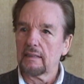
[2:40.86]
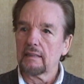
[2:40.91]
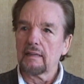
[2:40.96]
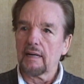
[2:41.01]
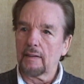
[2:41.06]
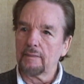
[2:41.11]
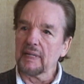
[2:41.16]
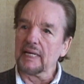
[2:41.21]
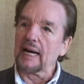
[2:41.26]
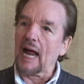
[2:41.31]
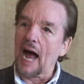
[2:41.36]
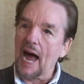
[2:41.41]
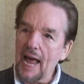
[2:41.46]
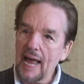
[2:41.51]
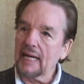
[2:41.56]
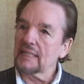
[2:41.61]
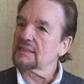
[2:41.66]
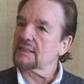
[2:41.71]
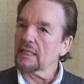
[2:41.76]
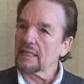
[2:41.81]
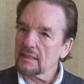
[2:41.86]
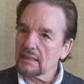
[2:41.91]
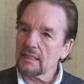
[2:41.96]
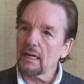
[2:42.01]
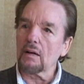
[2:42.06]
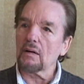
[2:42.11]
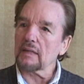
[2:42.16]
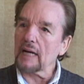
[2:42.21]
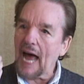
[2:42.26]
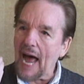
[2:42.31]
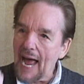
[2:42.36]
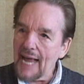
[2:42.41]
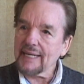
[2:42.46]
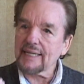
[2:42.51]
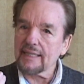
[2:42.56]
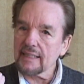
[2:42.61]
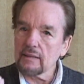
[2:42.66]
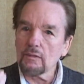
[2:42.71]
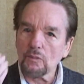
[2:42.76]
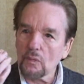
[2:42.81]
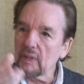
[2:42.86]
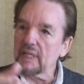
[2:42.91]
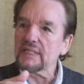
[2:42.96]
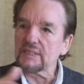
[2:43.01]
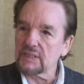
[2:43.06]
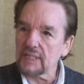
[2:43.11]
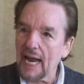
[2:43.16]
I mean, as an adult, I can reach